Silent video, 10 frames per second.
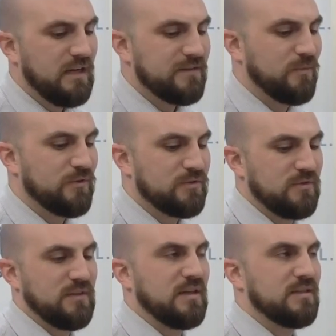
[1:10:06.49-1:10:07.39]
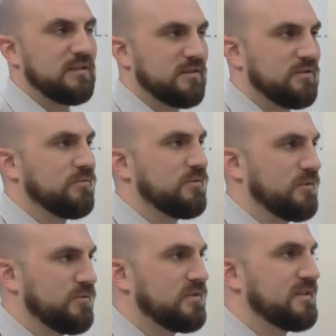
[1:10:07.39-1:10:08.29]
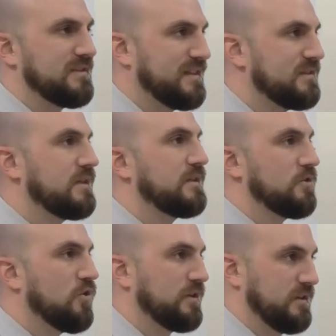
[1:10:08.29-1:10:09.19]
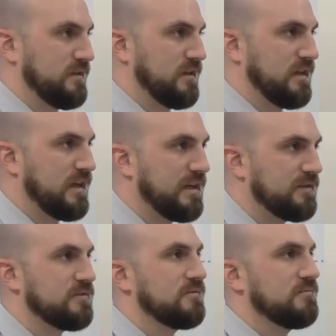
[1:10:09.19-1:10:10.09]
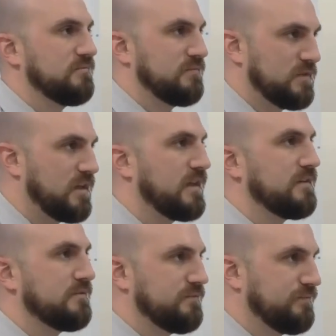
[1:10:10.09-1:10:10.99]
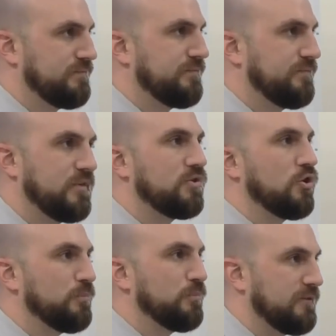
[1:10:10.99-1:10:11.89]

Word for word: I guess most of the context here, really, we're seeing is Isaiah talking to Ahaz, right? Saying, "Yeah, don't be